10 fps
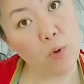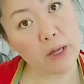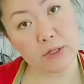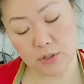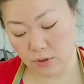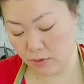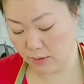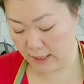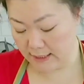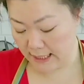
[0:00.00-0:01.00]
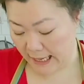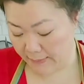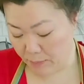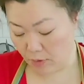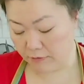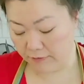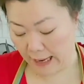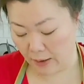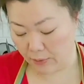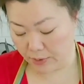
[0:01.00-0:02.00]
want to do is add more
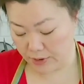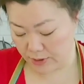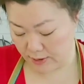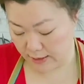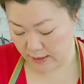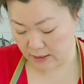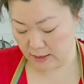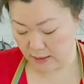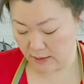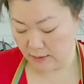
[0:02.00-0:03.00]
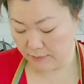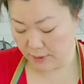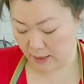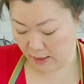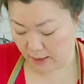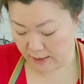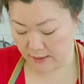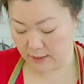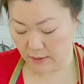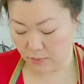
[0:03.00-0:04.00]
flour to this,
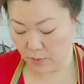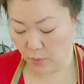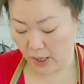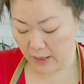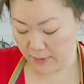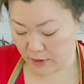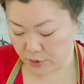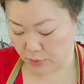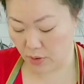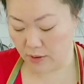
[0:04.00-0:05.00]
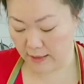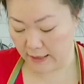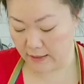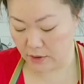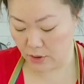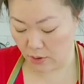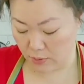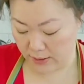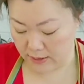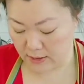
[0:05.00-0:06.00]
because we want to make sure that the
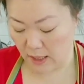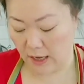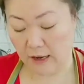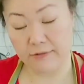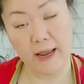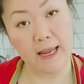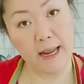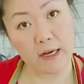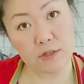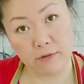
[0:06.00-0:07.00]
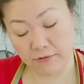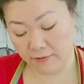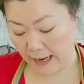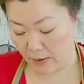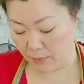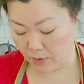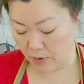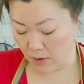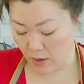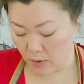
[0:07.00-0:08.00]
dough is soft, and extra
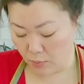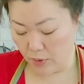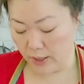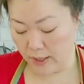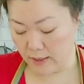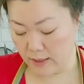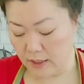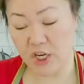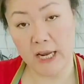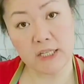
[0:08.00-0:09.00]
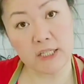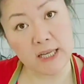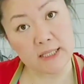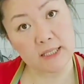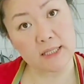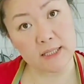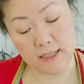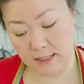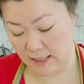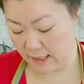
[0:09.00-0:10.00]
flour would change the
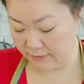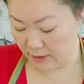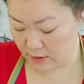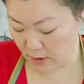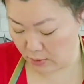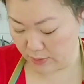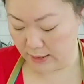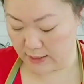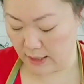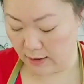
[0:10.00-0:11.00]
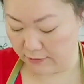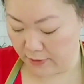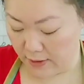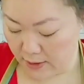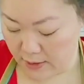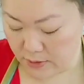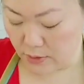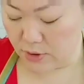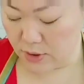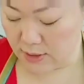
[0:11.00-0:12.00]
consistency of the dough in itself.
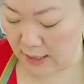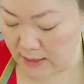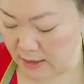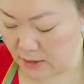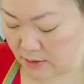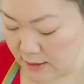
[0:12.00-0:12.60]
So just continue to